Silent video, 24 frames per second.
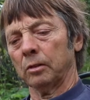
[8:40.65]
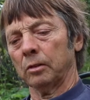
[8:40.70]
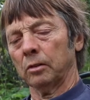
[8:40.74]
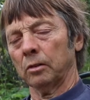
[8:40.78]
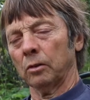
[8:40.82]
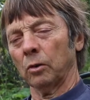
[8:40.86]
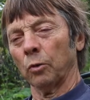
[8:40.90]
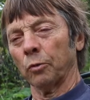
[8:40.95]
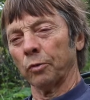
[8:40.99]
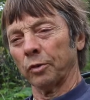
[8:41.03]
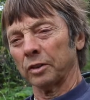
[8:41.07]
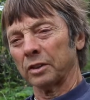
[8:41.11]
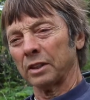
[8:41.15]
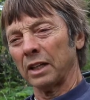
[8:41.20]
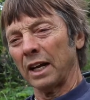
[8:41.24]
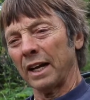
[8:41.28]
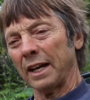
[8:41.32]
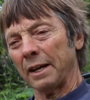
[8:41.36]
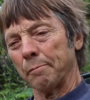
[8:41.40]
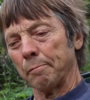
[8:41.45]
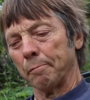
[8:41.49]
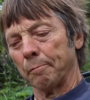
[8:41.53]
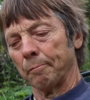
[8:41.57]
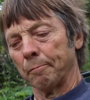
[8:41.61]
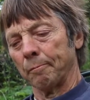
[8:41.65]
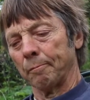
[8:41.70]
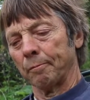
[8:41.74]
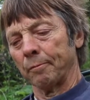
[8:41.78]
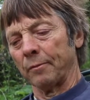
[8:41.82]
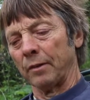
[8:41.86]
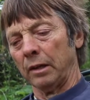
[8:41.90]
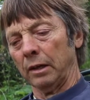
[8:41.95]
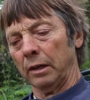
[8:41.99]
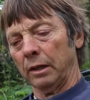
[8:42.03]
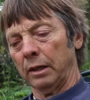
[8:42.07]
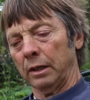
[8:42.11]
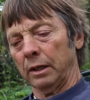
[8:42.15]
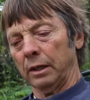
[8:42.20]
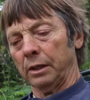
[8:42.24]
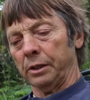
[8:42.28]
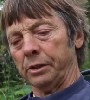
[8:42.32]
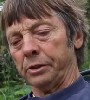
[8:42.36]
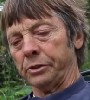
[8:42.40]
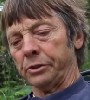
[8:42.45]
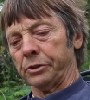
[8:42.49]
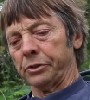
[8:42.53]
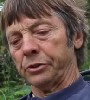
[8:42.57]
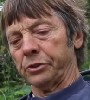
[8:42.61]
over time.
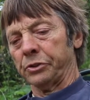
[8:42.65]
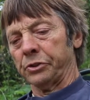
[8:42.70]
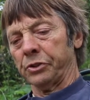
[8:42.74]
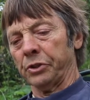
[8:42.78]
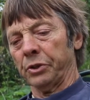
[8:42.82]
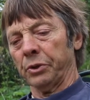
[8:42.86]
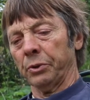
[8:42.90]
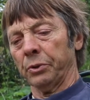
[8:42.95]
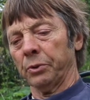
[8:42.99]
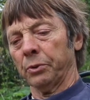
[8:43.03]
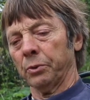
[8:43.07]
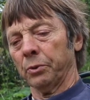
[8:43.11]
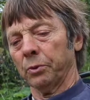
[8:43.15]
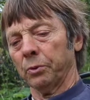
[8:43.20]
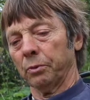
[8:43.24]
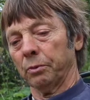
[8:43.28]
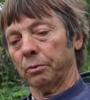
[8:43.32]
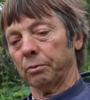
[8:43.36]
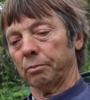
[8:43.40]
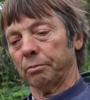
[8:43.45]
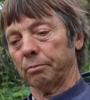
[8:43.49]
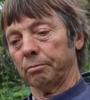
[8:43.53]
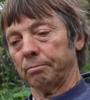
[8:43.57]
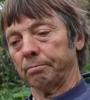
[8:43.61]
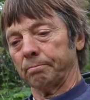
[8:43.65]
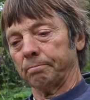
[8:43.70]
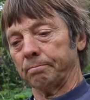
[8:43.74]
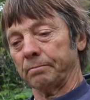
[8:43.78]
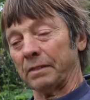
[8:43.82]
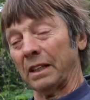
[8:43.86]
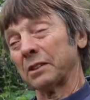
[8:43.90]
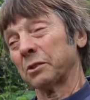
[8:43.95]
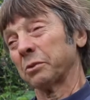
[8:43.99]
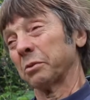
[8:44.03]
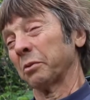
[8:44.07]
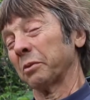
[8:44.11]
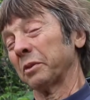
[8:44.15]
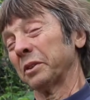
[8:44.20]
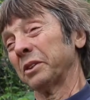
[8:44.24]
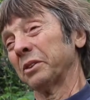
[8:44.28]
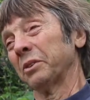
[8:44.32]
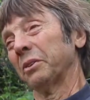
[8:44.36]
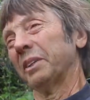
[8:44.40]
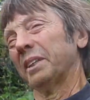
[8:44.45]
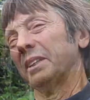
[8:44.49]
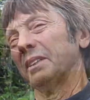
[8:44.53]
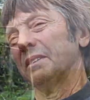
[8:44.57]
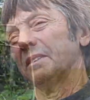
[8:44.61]
So that's what we're
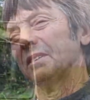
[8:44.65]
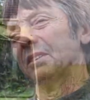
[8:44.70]
doing.